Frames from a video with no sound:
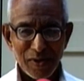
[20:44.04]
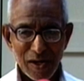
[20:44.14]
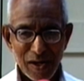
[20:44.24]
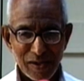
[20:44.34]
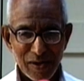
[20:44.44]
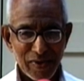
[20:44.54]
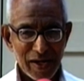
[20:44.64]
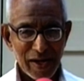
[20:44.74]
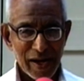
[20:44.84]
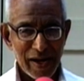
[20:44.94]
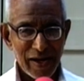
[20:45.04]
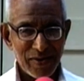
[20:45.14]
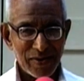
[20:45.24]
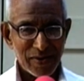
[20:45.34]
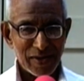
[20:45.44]
On the one
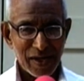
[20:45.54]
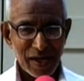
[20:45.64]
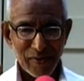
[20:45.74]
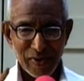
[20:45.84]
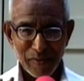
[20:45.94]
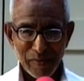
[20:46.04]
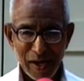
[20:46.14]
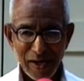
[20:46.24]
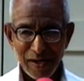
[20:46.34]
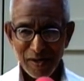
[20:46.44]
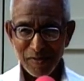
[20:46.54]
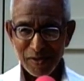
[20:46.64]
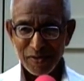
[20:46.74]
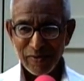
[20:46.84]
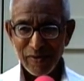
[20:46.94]
hand, our mind
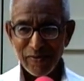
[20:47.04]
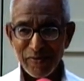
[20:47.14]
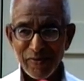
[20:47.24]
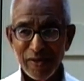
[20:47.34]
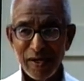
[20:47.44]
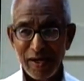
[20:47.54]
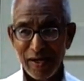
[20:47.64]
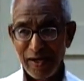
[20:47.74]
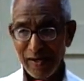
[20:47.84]
must be free.